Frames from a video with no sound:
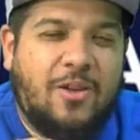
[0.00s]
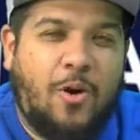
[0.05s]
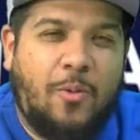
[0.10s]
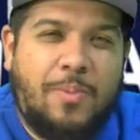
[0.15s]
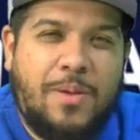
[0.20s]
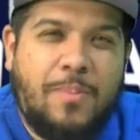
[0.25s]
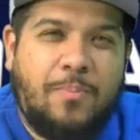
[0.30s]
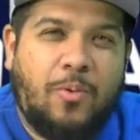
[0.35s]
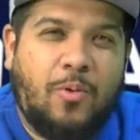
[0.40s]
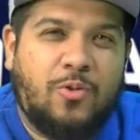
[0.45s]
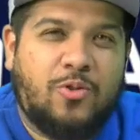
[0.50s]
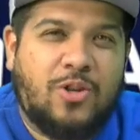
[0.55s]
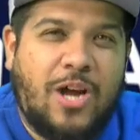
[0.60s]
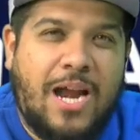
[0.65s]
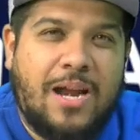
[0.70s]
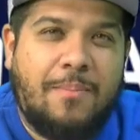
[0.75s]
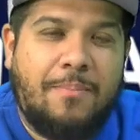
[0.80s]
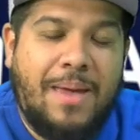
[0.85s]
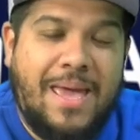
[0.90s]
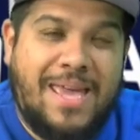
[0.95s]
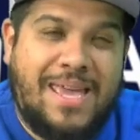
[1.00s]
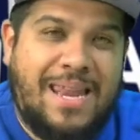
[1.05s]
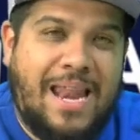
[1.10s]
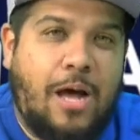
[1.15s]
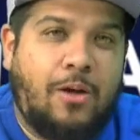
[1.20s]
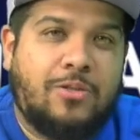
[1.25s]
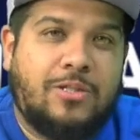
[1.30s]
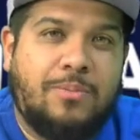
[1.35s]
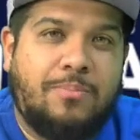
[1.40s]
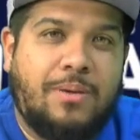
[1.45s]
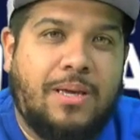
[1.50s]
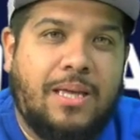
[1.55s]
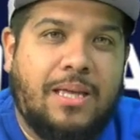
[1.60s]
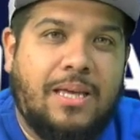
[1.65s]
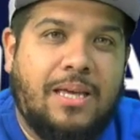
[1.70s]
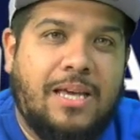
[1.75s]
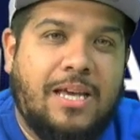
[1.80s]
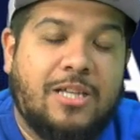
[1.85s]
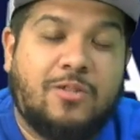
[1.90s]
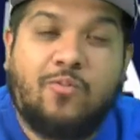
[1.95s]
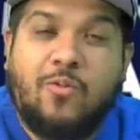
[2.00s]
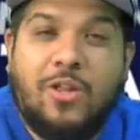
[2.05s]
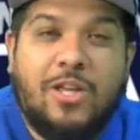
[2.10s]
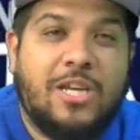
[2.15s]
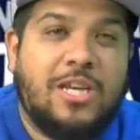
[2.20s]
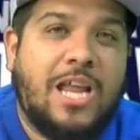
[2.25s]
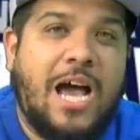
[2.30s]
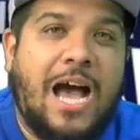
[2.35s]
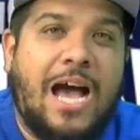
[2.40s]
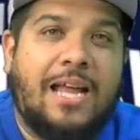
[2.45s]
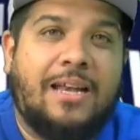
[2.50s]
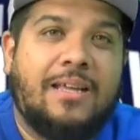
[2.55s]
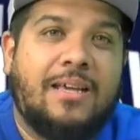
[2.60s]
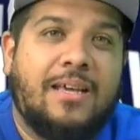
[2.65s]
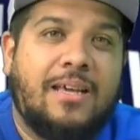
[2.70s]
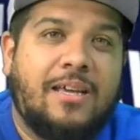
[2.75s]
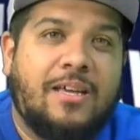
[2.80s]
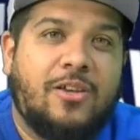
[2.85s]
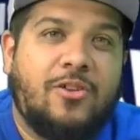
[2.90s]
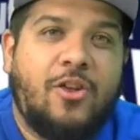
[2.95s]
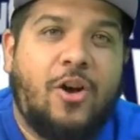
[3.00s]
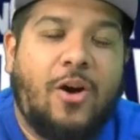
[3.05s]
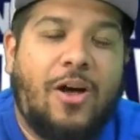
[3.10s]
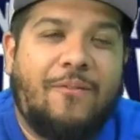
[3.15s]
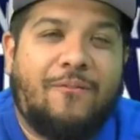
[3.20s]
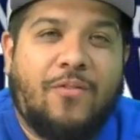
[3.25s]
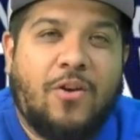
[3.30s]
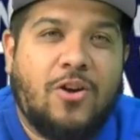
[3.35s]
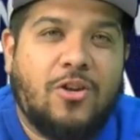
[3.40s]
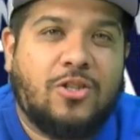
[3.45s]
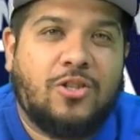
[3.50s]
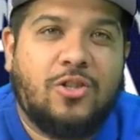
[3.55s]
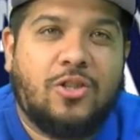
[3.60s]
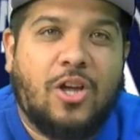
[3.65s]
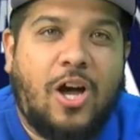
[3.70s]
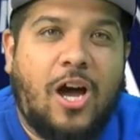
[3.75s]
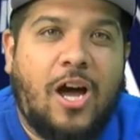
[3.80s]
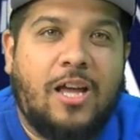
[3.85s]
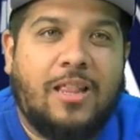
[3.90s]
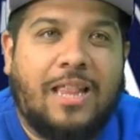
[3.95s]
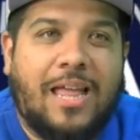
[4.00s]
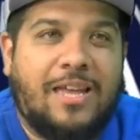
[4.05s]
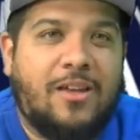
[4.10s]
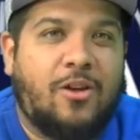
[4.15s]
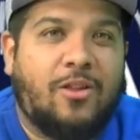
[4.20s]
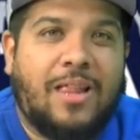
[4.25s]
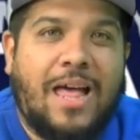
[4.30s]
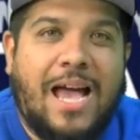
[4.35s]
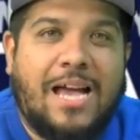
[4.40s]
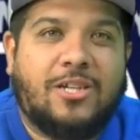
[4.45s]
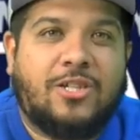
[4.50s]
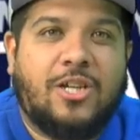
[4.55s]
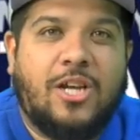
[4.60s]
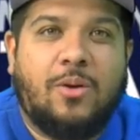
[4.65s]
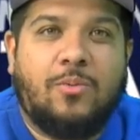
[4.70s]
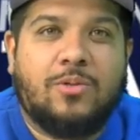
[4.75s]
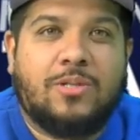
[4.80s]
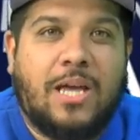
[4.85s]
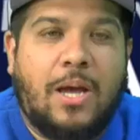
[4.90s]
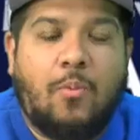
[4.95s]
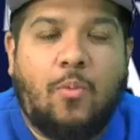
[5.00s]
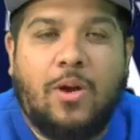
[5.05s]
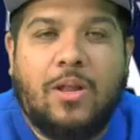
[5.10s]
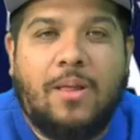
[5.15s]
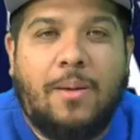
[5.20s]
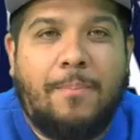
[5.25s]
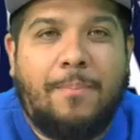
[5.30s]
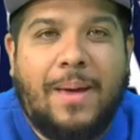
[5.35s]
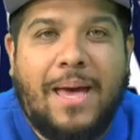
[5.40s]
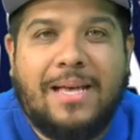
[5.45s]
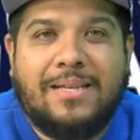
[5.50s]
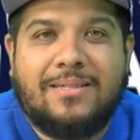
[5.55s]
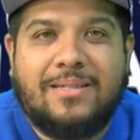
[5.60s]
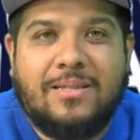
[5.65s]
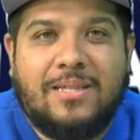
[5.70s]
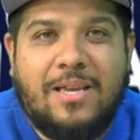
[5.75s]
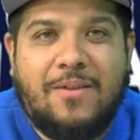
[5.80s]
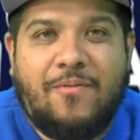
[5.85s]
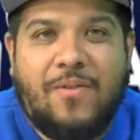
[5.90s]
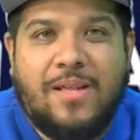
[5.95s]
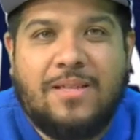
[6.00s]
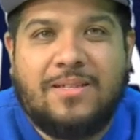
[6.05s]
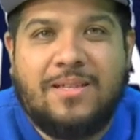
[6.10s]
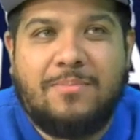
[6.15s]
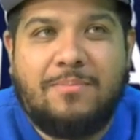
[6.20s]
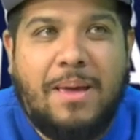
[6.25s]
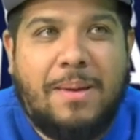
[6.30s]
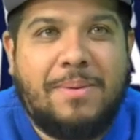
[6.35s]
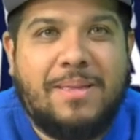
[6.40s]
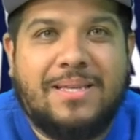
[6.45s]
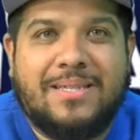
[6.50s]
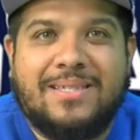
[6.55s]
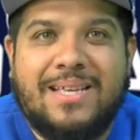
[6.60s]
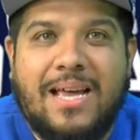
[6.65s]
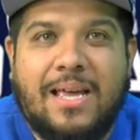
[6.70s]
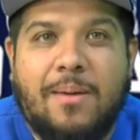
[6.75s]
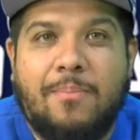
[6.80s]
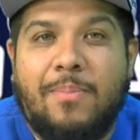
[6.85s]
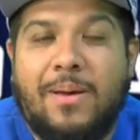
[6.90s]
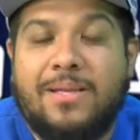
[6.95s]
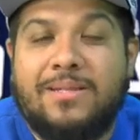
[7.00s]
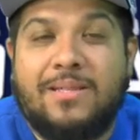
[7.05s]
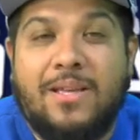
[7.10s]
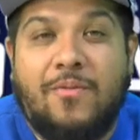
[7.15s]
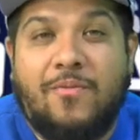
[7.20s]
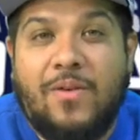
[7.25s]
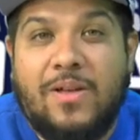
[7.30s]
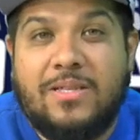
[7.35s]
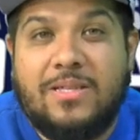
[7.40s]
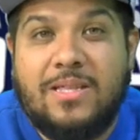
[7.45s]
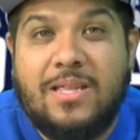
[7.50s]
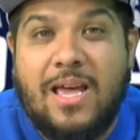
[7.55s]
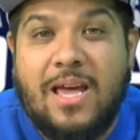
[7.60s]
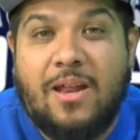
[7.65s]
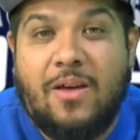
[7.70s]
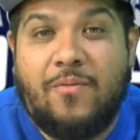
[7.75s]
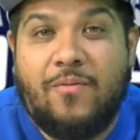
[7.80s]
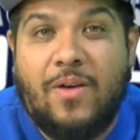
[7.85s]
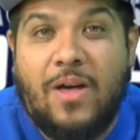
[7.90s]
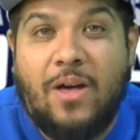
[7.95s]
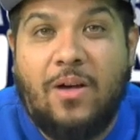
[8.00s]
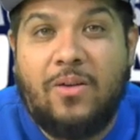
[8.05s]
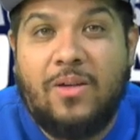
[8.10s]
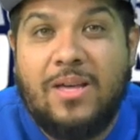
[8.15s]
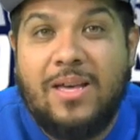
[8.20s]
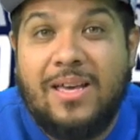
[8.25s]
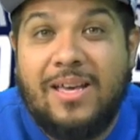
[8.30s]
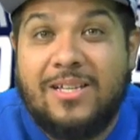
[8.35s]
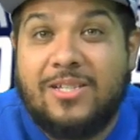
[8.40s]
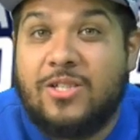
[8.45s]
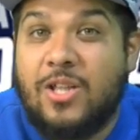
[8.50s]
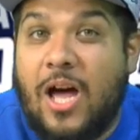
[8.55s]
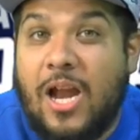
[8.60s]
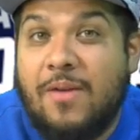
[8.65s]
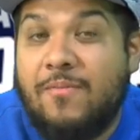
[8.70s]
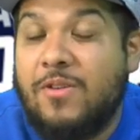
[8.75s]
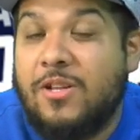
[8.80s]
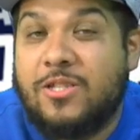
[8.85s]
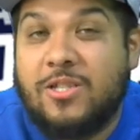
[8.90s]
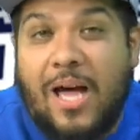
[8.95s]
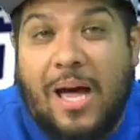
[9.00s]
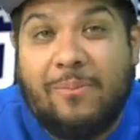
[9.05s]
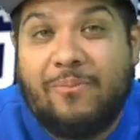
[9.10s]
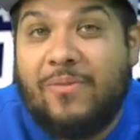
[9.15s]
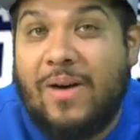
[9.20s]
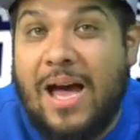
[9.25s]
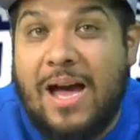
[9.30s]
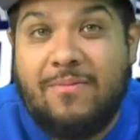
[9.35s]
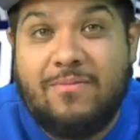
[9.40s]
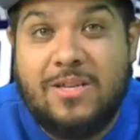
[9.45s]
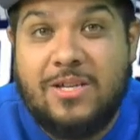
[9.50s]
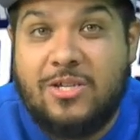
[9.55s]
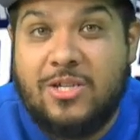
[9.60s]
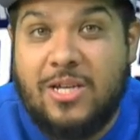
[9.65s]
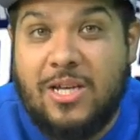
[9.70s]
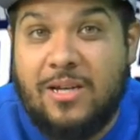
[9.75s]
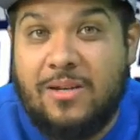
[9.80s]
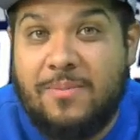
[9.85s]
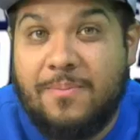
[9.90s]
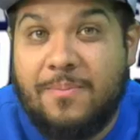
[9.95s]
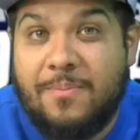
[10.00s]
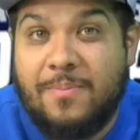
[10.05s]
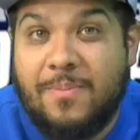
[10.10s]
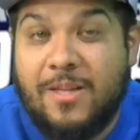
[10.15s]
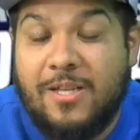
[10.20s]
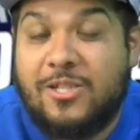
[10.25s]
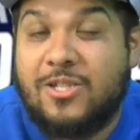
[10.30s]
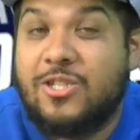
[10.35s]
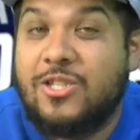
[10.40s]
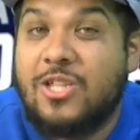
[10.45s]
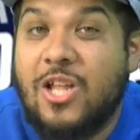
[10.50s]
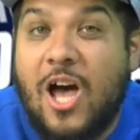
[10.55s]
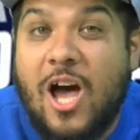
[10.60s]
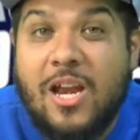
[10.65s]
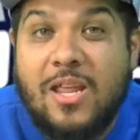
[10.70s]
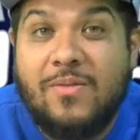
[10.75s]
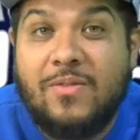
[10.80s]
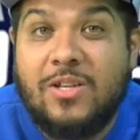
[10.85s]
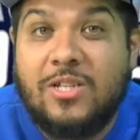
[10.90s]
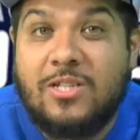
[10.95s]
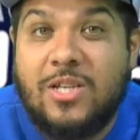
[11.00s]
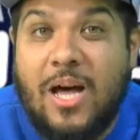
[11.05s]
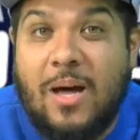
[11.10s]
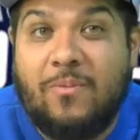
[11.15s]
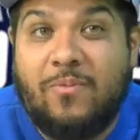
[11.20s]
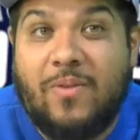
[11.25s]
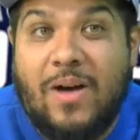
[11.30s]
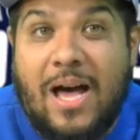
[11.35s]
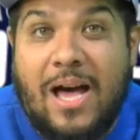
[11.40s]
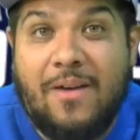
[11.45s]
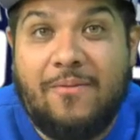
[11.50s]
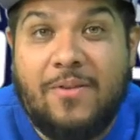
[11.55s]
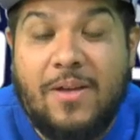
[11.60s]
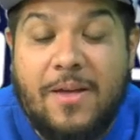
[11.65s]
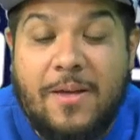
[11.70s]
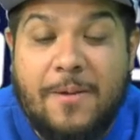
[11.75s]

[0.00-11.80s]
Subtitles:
people try to make it out to be. It's really not. You know, at first you thought, last year it was like one of the best defenses, maybe the second best defense in the NFL. It's not even the top 5 this year. It's not even the top 5.